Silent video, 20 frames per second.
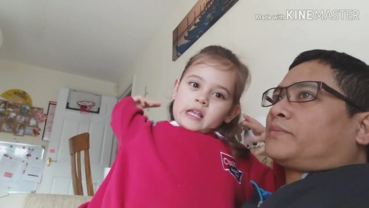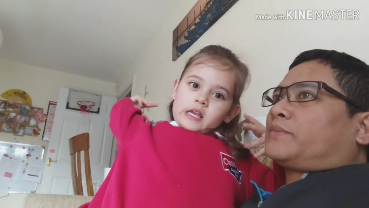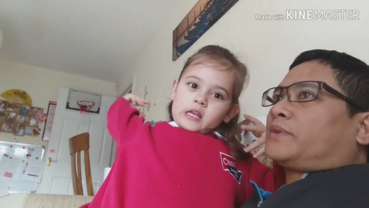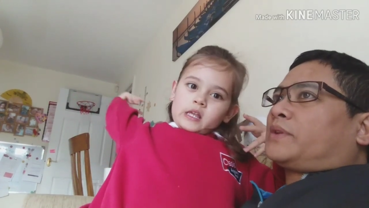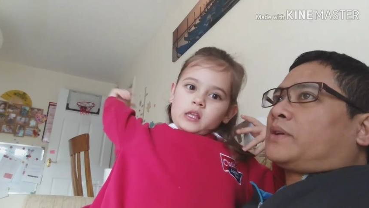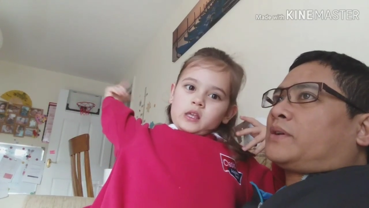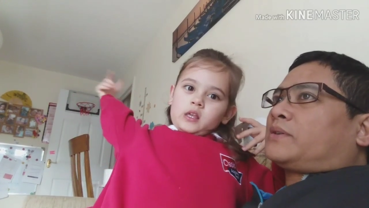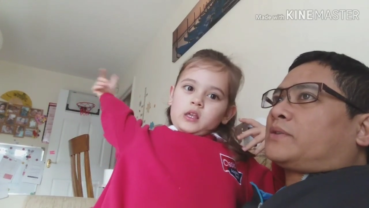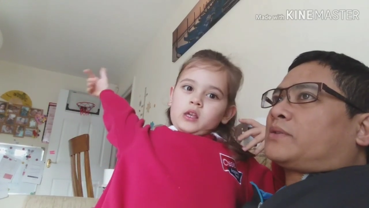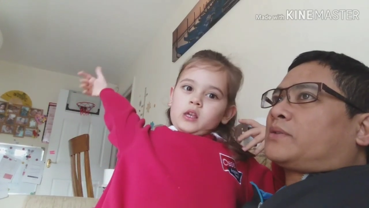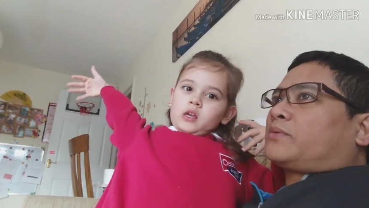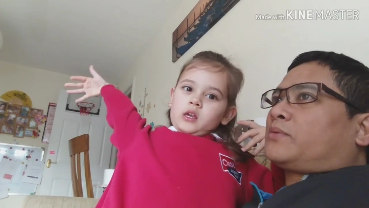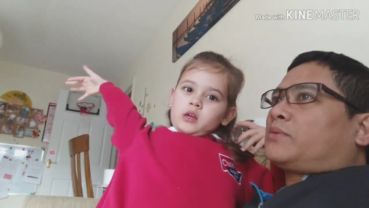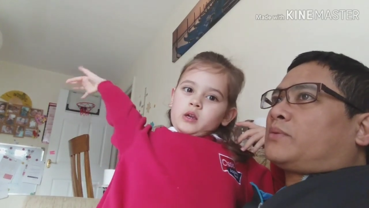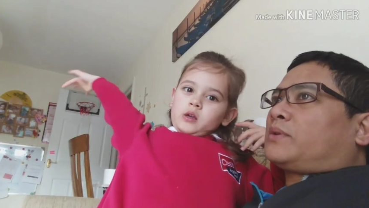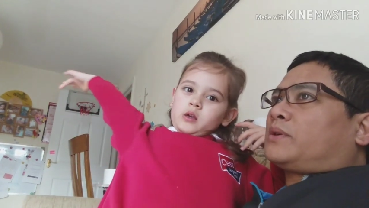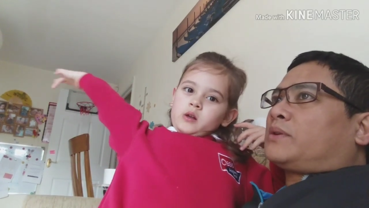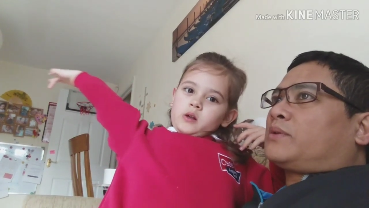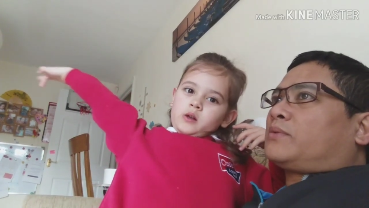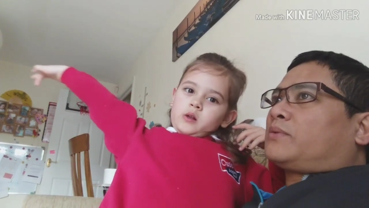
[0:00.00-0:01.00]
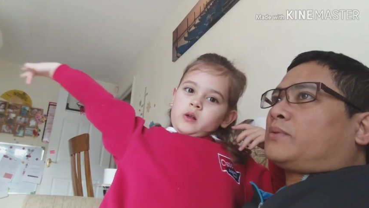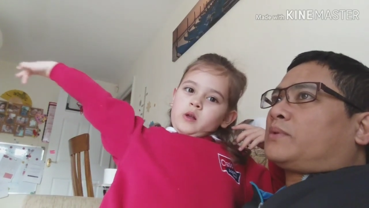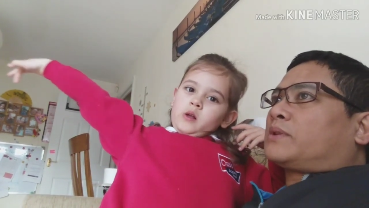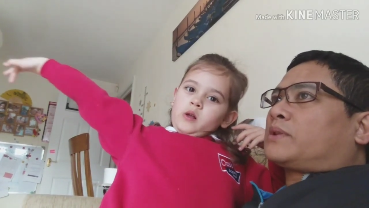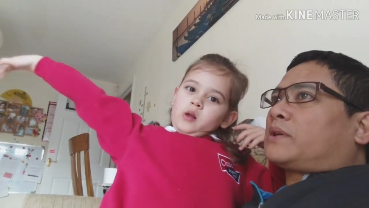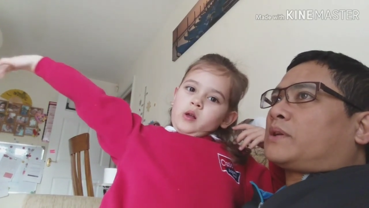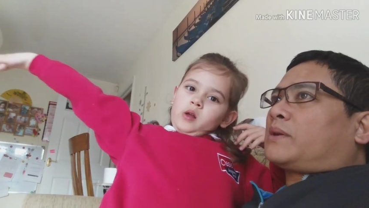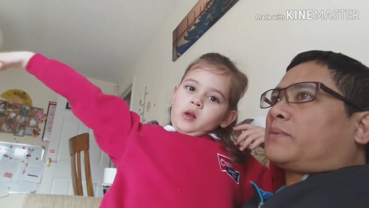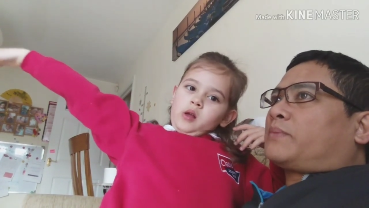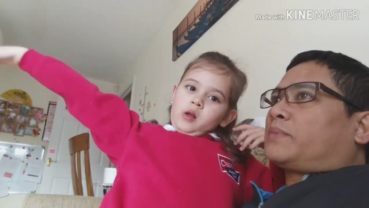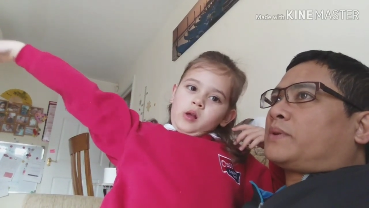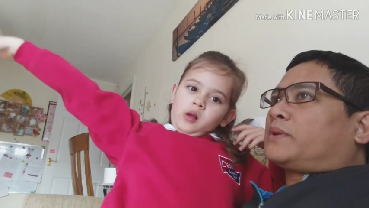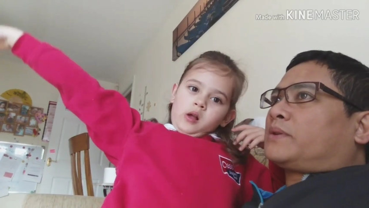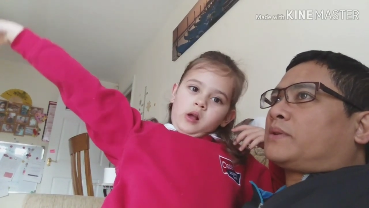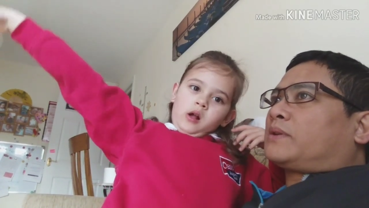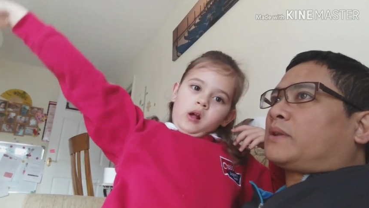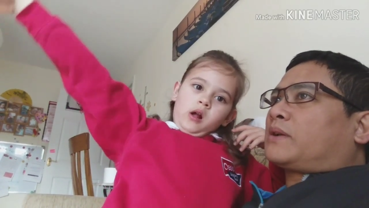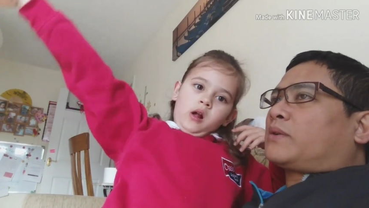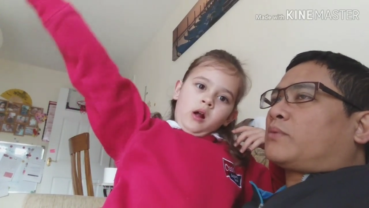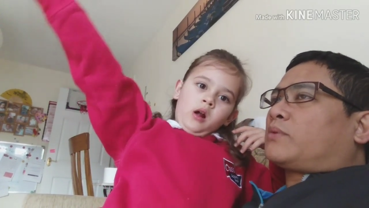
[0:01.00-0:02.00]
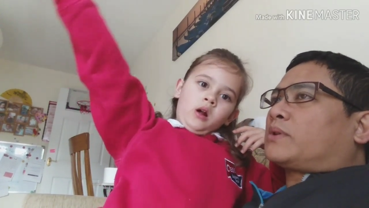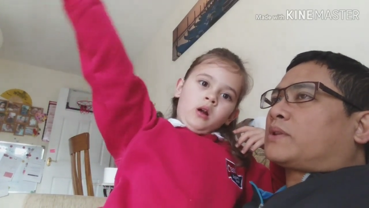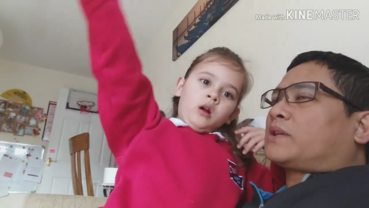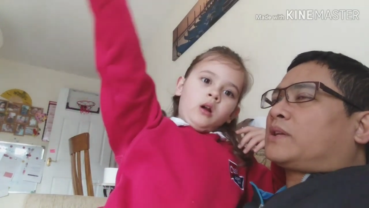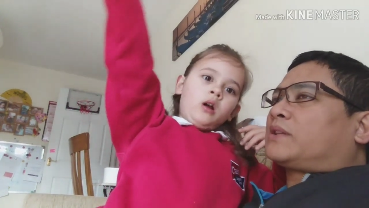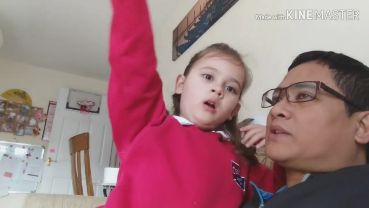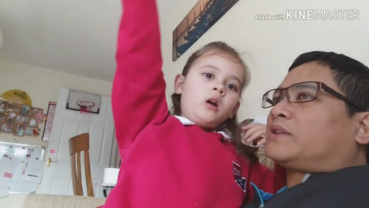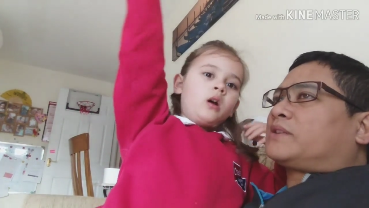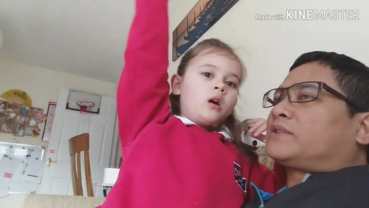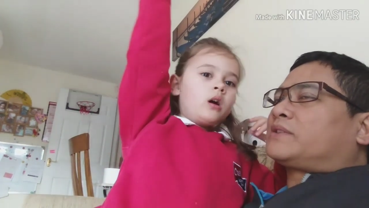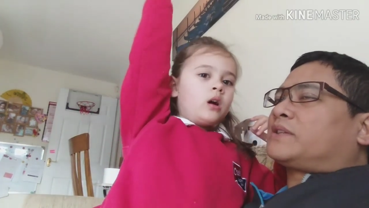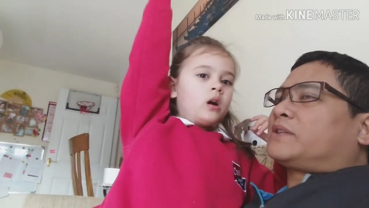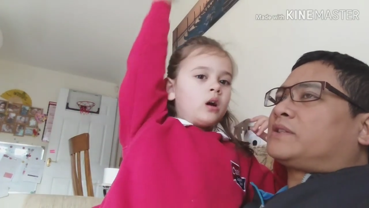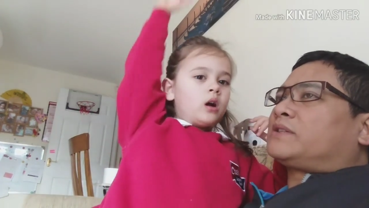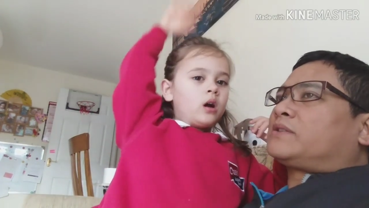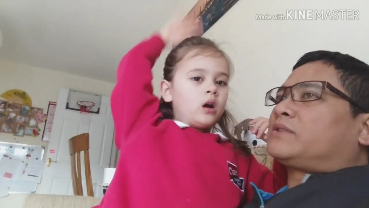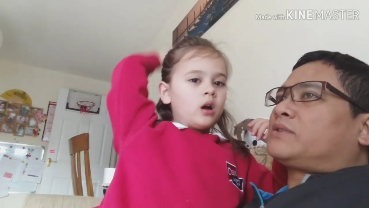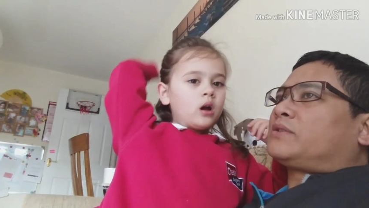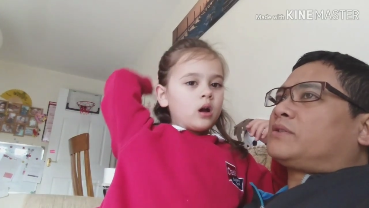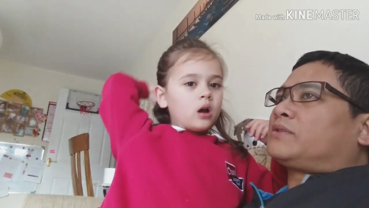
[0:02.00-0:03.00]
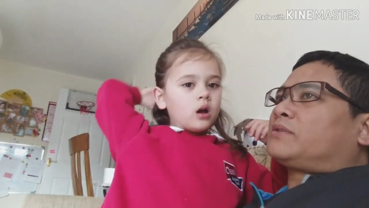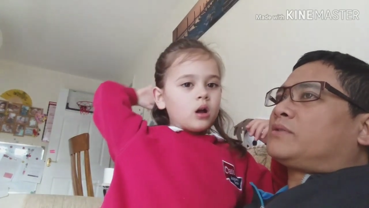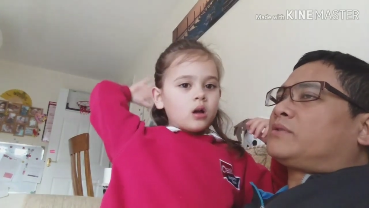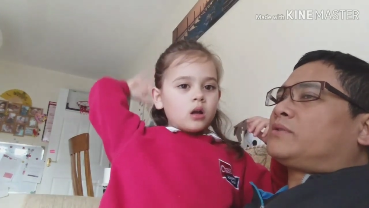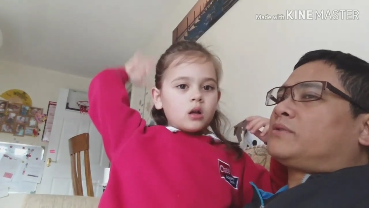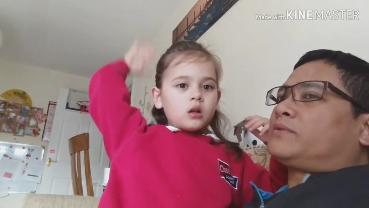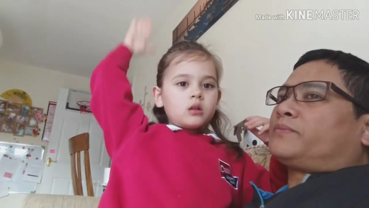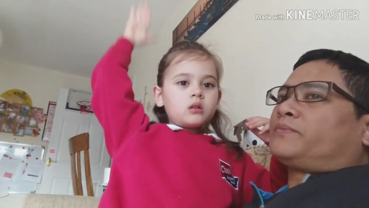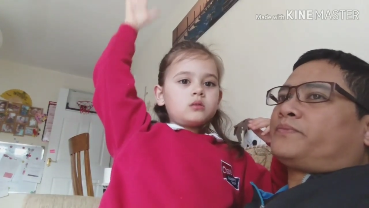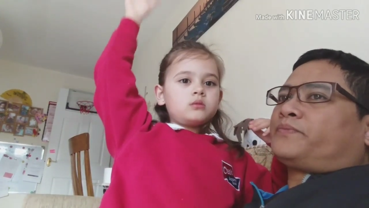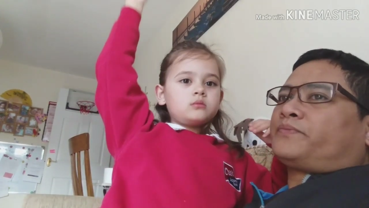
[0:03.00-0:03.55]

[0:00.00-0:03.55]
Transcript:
Speaker 1: Yeah, so why, what happened? Like, what Kitty said to you?